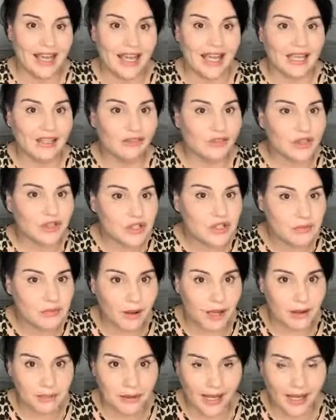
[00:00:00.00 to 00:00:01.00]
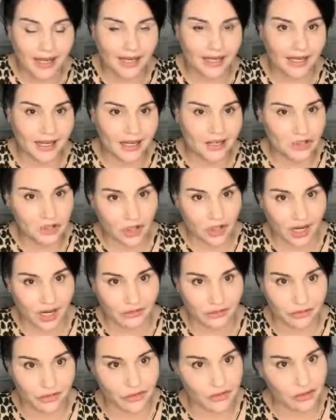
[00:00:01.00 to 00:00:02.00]
Even just by paying an extra
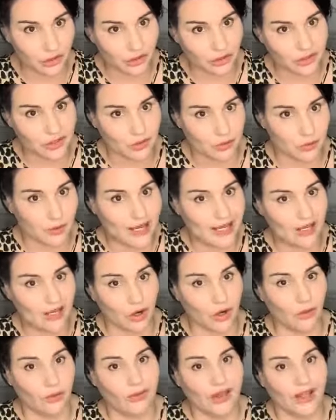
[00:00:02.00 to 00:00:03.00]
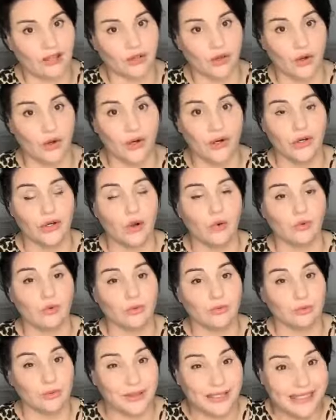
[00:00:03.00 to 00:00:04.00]
$100 a week on that loan
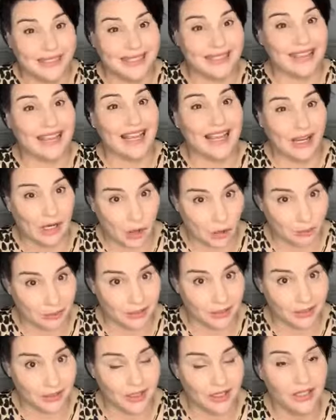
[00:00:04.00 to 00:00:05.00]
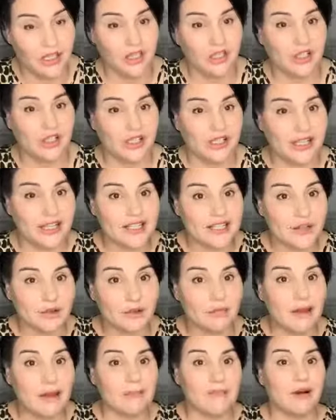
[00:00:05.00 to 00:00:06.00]
will really help. You need to
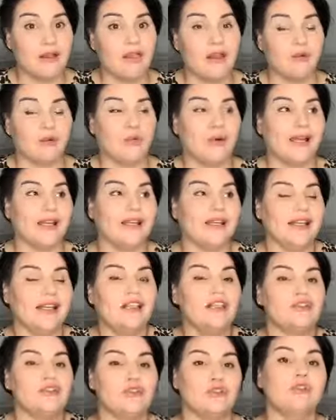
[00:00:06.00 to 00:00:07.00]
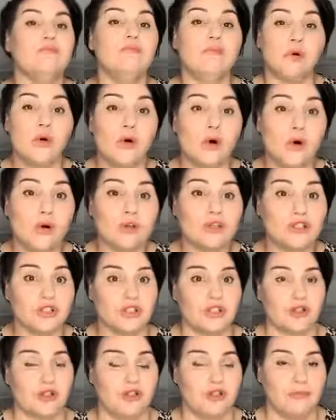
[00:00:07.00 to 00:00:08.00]
remember that we need to do more to
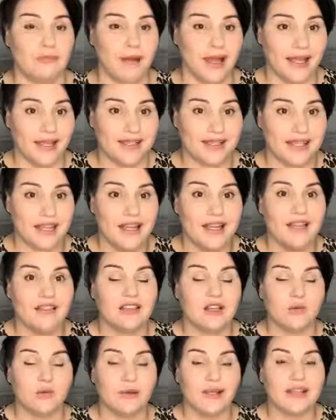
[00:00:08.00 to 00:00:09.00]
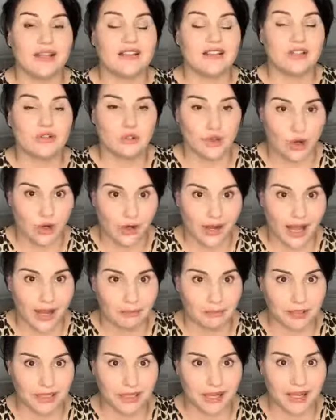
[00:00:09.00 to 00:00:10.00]
show the banks that we are strong
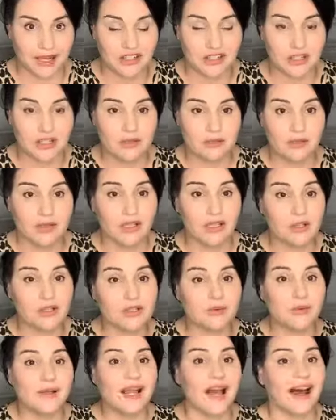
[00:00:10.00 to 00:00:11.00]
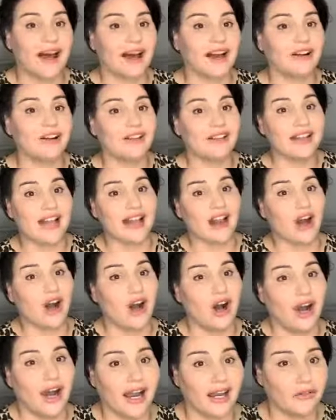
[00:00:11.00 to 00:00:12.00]
applications, because we are in that
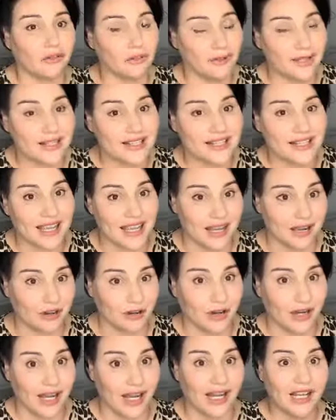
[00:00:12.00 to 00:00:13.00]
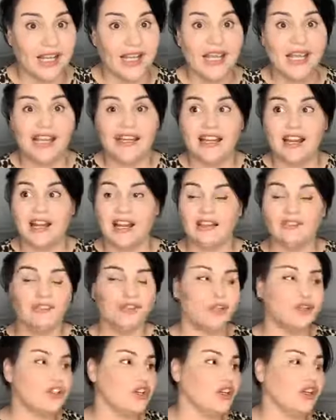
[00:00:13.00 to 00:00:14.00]
high risk area. Now, if
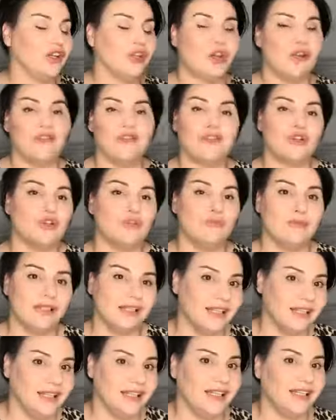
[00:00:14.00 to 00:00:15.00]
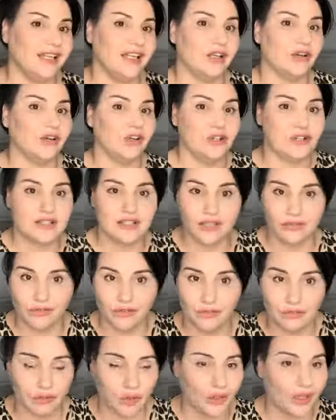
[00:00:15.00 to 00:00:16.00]
you're turning over $2 million a year and you're
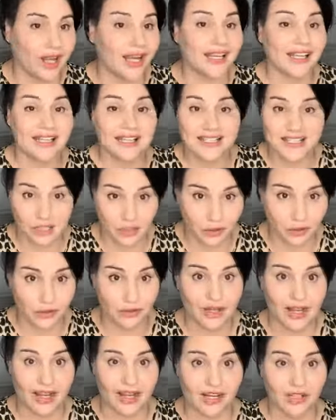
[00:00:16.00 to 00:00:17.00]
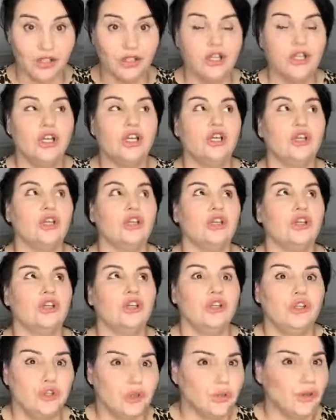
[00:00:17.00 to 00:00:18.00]
self-employed, I can tell you now,
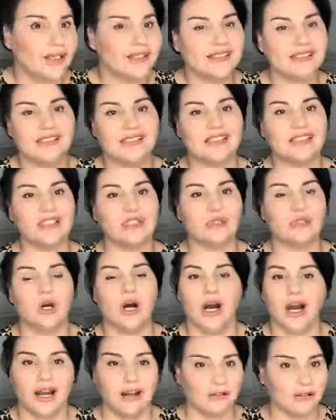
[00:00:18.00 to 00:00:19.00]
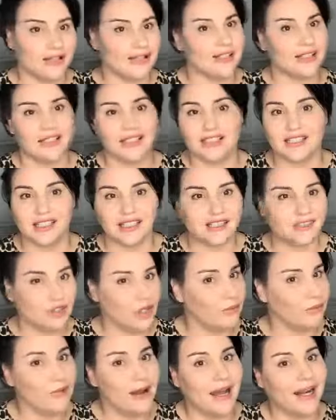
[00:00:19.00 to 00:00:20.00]
you are still high risk. It does
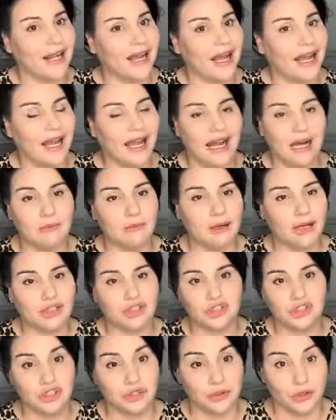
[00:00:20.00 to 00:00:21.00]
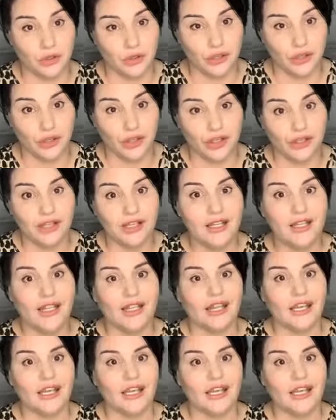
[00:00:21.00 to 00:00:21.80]
not matter how much you earn.